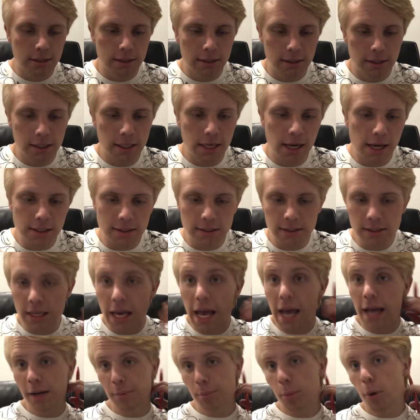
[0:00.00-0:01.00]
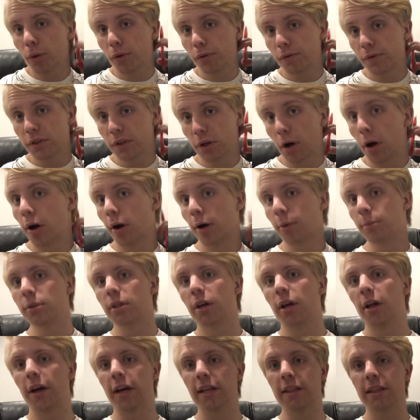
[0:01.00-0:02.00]
Yes, and both of his arms are
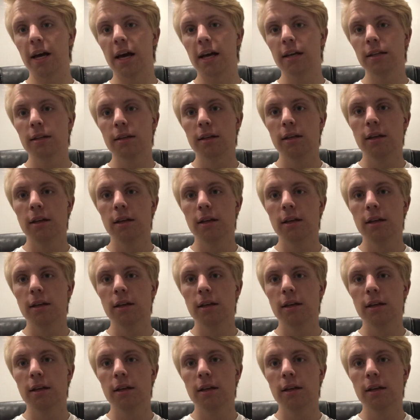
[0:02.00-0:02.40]
like that.